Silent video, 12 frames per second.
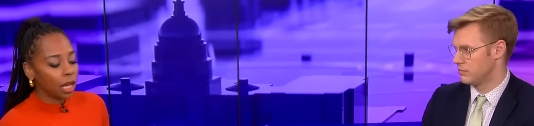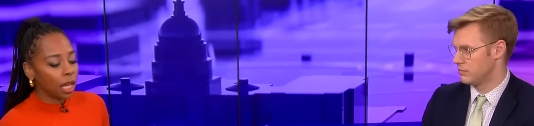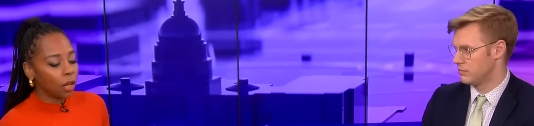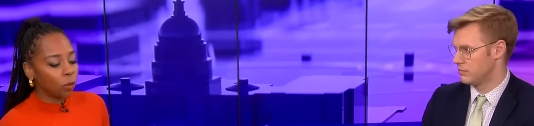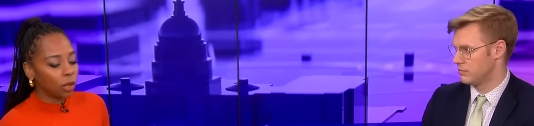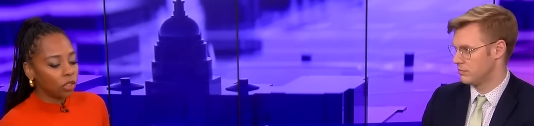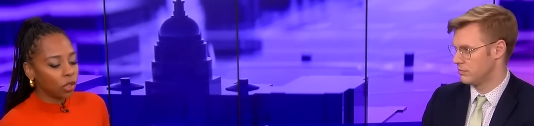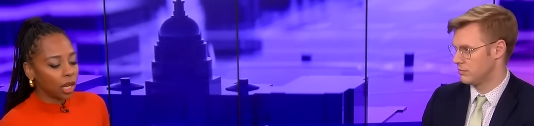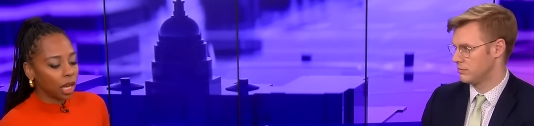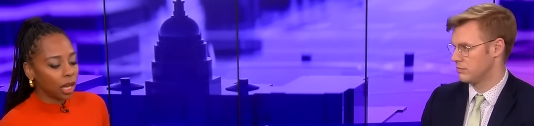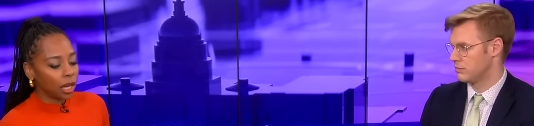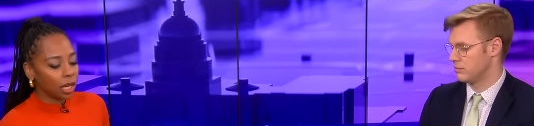Speaker 1: in which
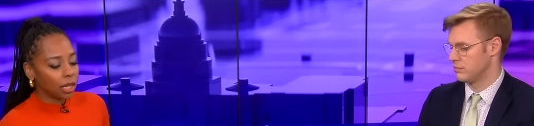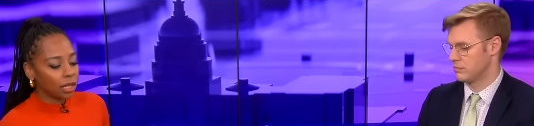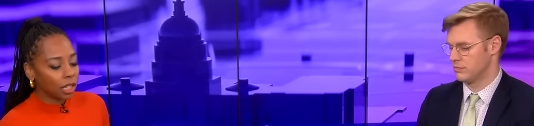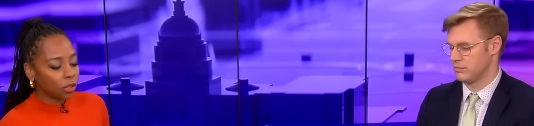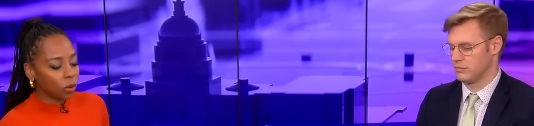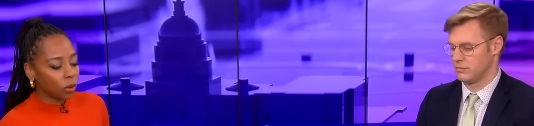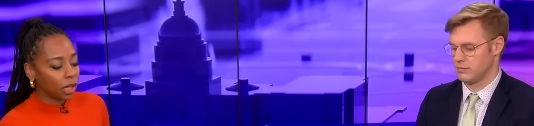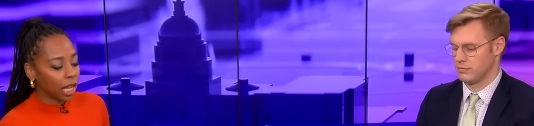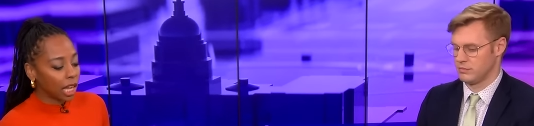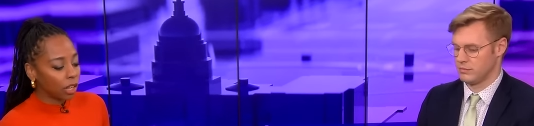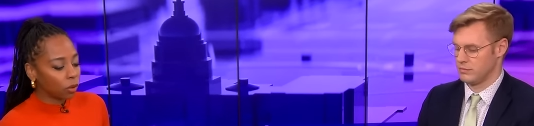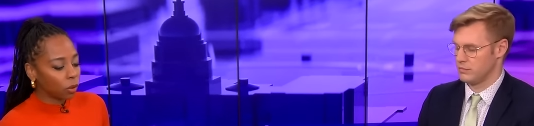a ten-year-old, an
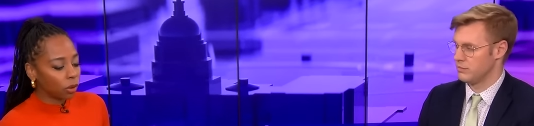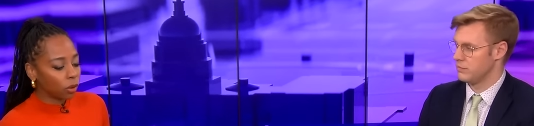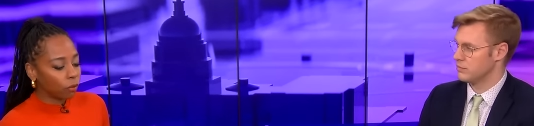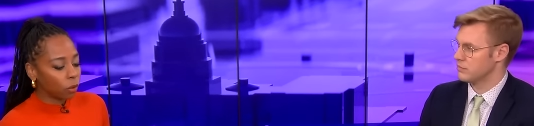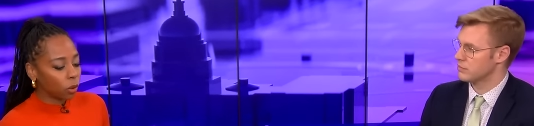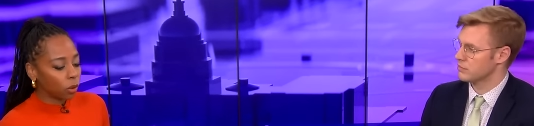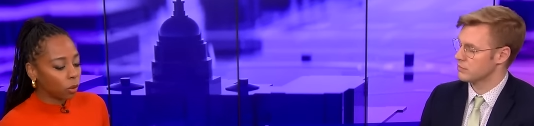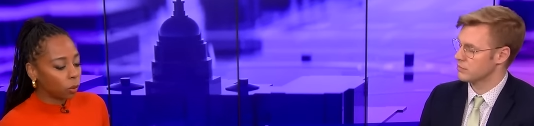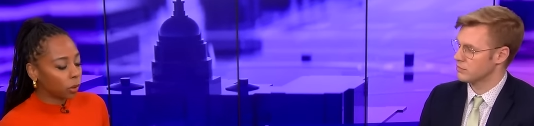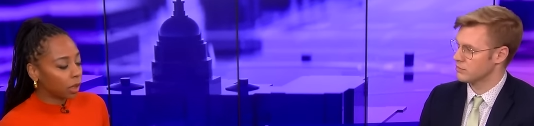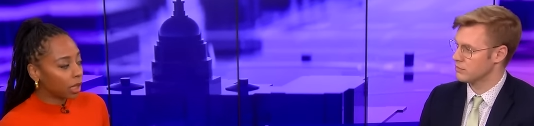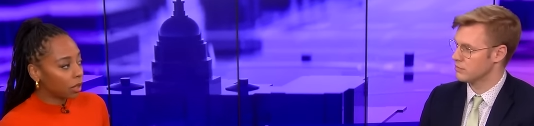eight-year-old, and a four-year-old
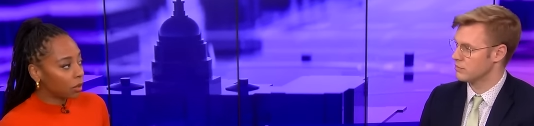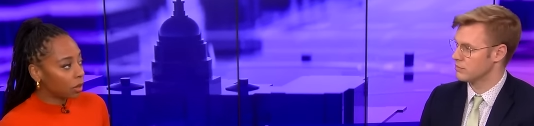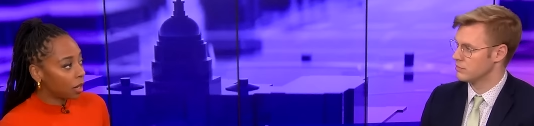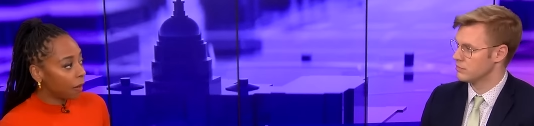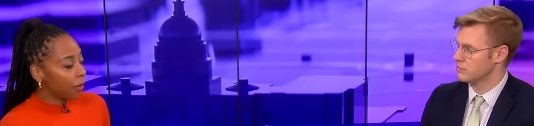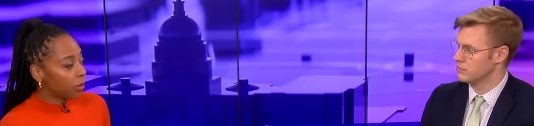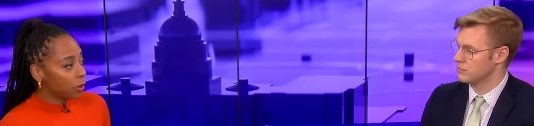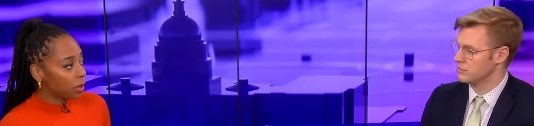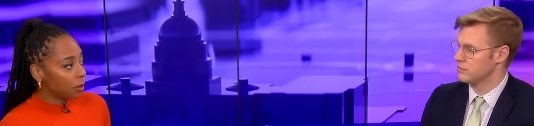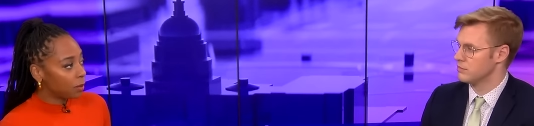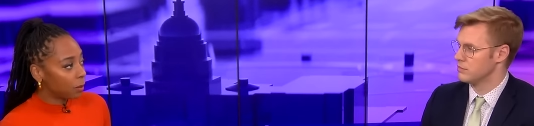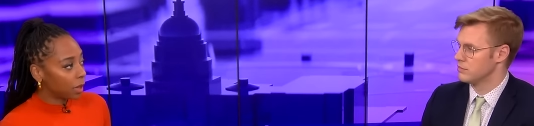were killed do
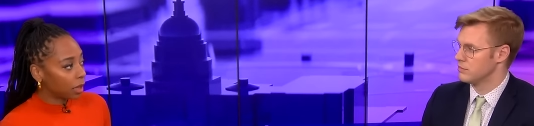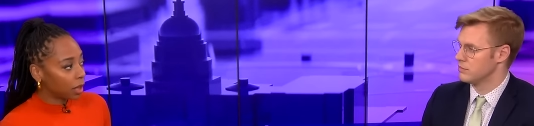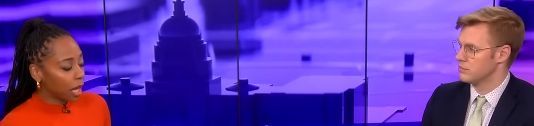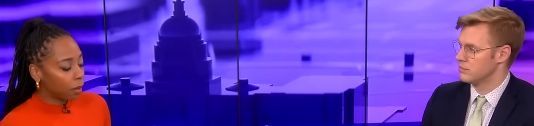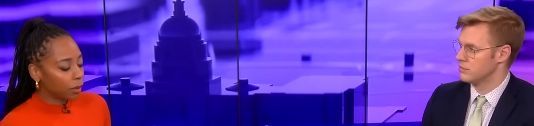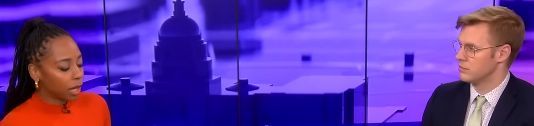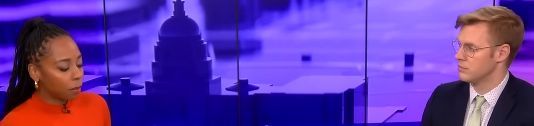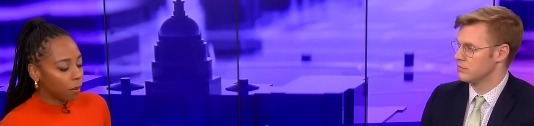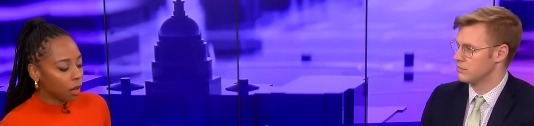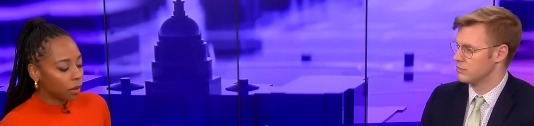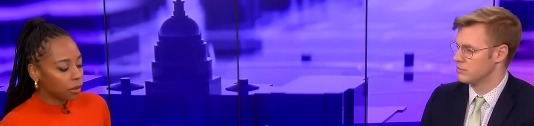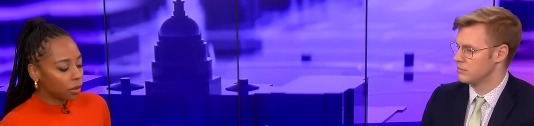seem to be in line with that
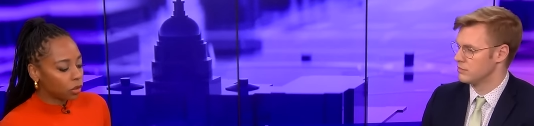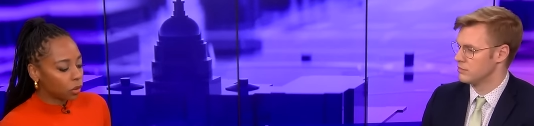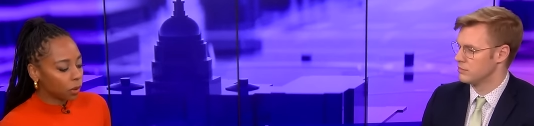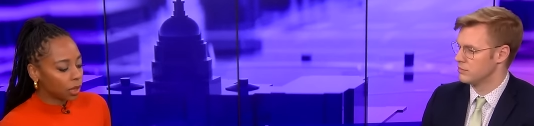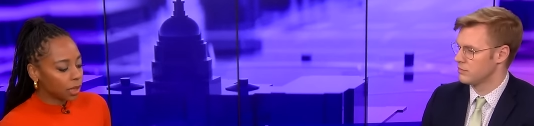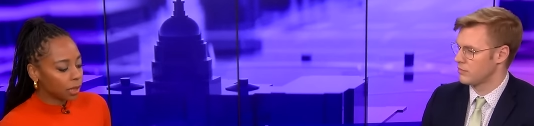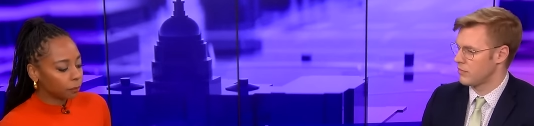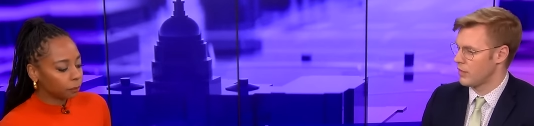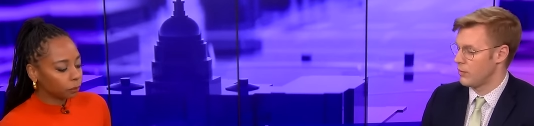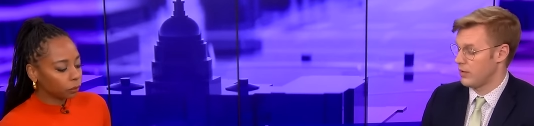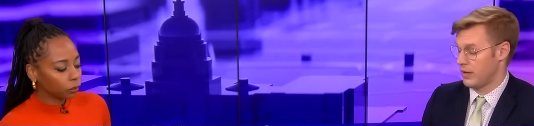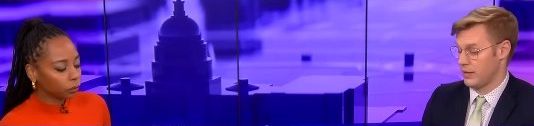policy choice.
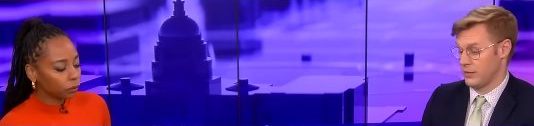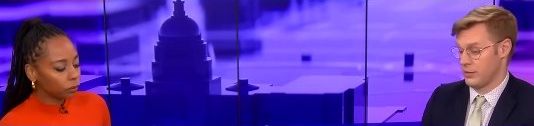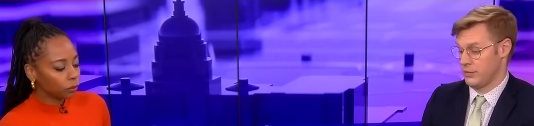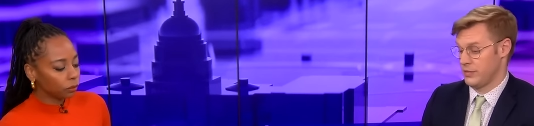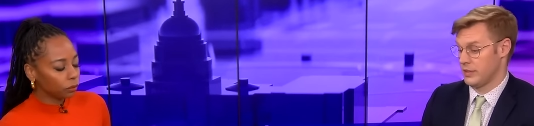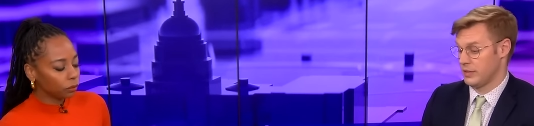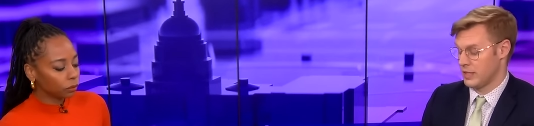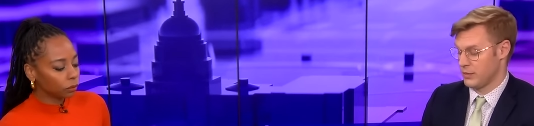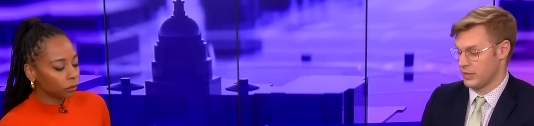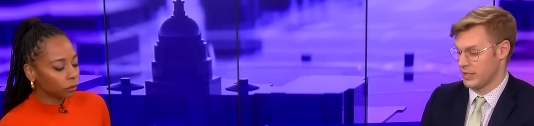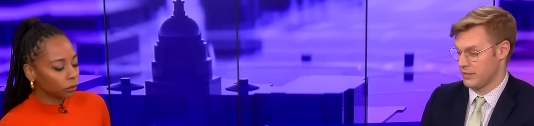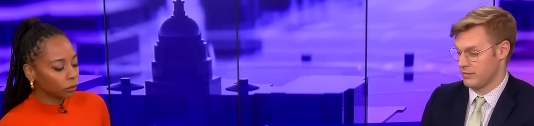
Speaker 2: Well, I don't know if they're in line
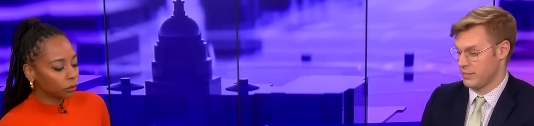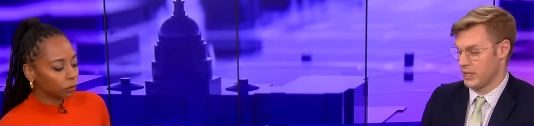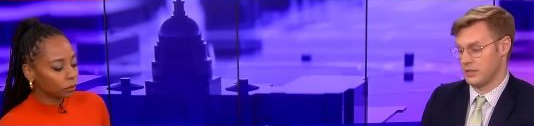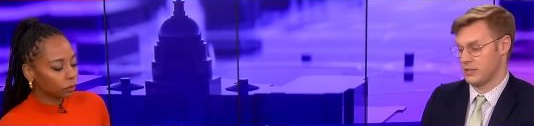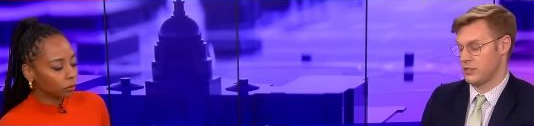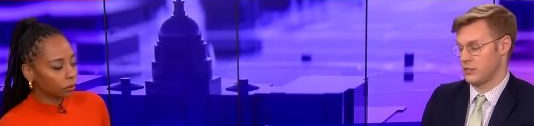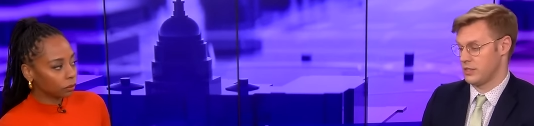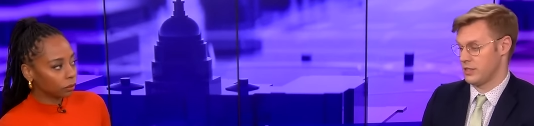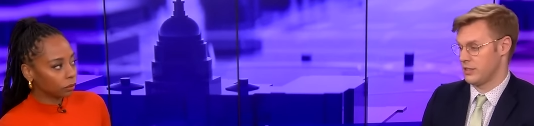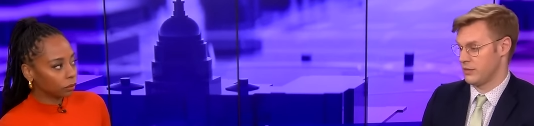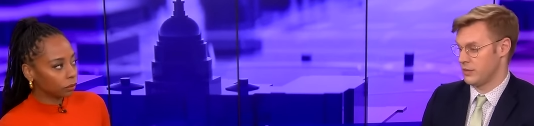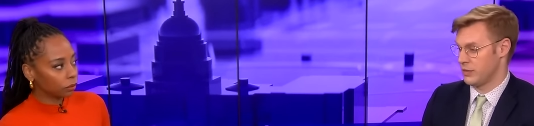with that policy choice.
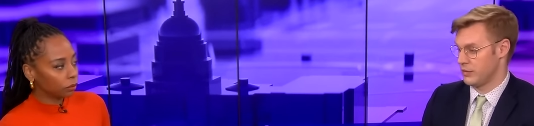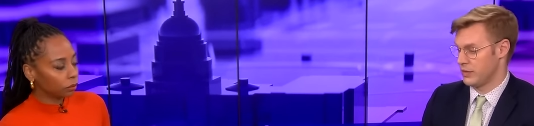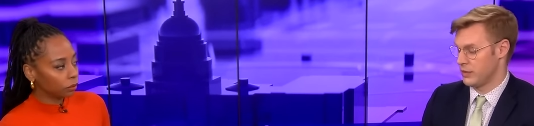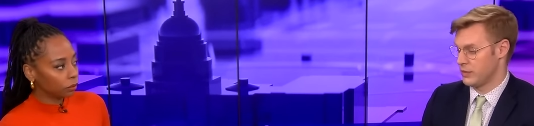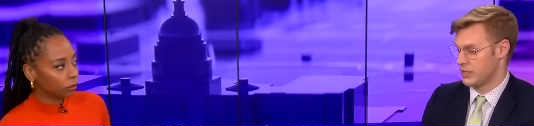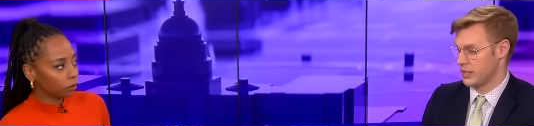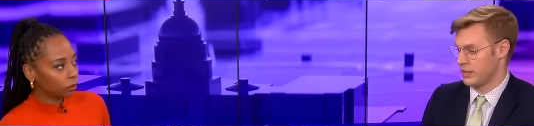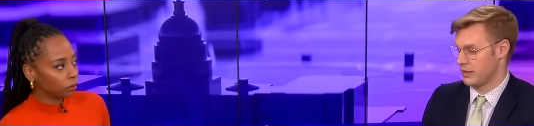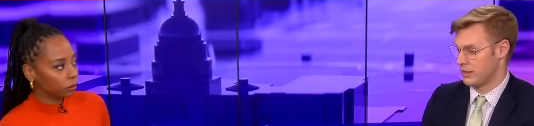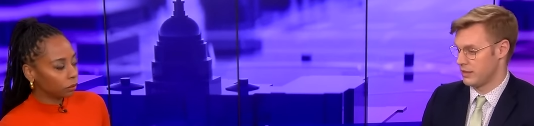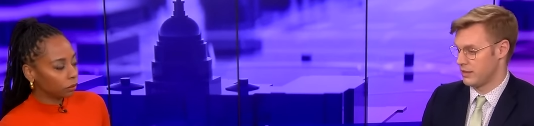I don't know if there was a